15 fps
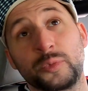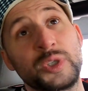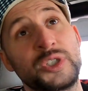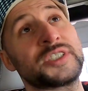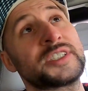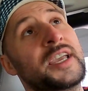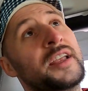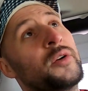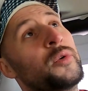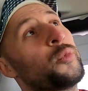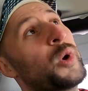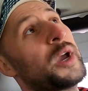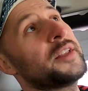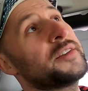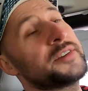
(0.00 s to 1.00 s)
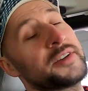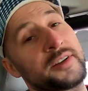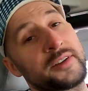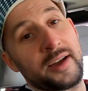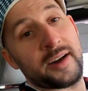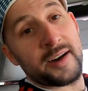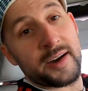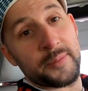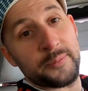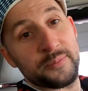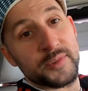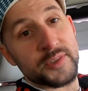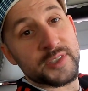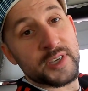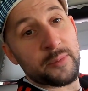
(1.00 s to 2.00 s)
We just cannot wait till
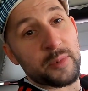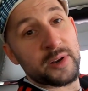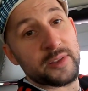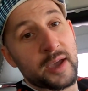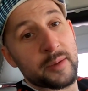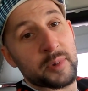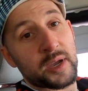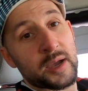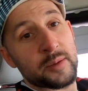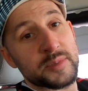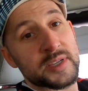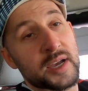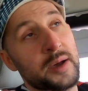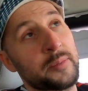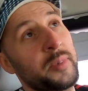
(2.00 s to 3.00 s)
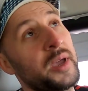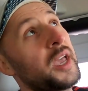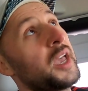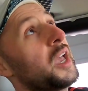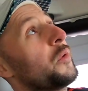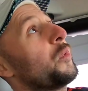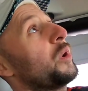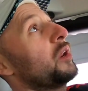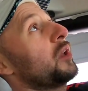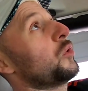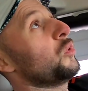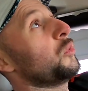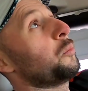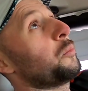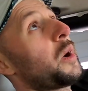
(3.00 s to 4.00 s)
summertime comes up, when you
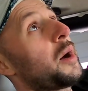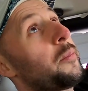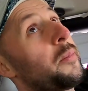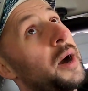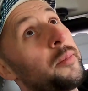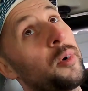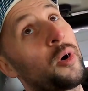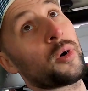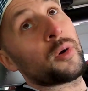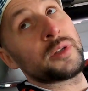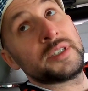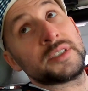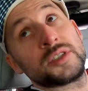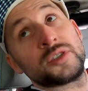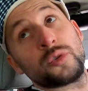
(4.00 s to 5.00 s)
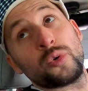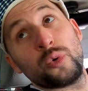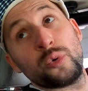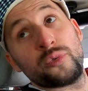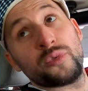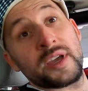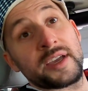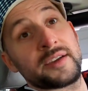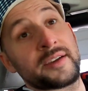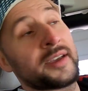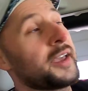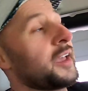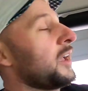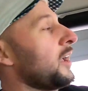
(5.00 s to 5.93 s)
could pop up all this roofing